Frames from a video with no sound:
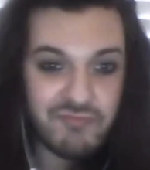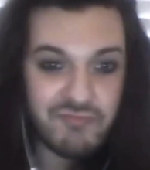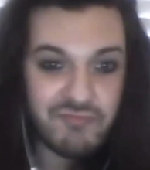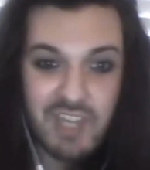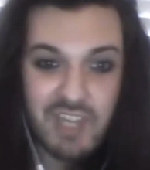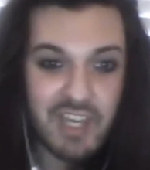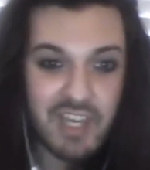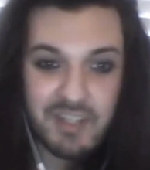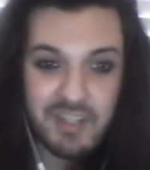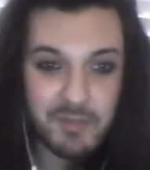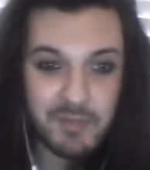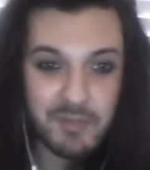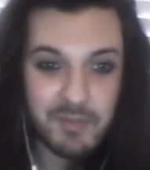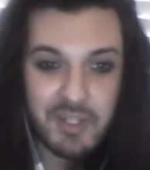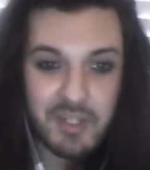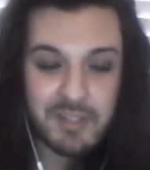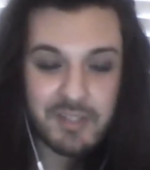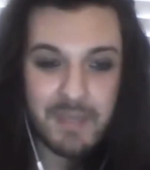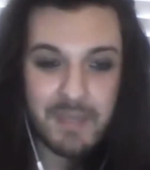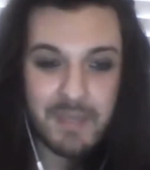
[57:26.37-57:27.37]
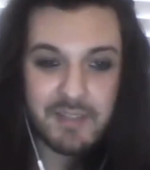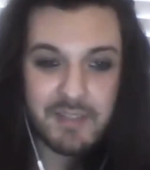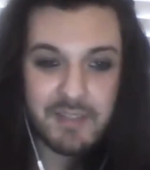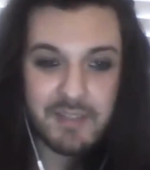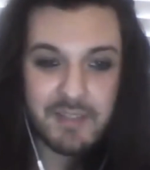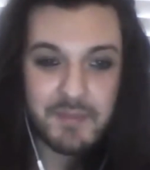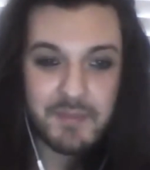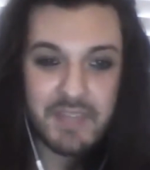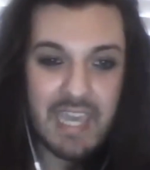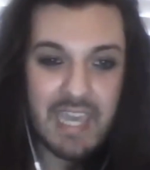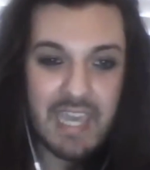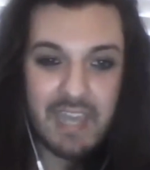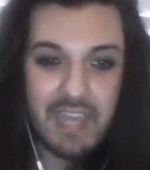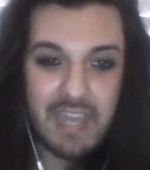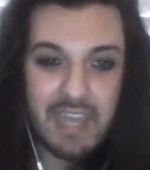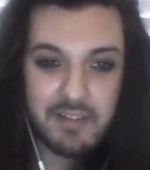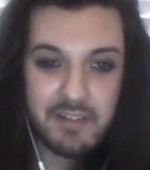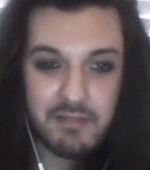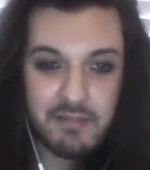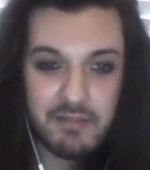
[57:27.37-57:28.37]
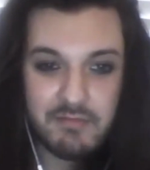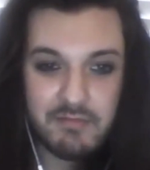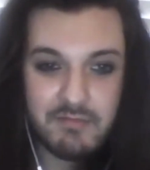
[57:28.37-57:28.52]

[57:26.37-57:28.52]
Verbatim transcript: No, more it makes them scared.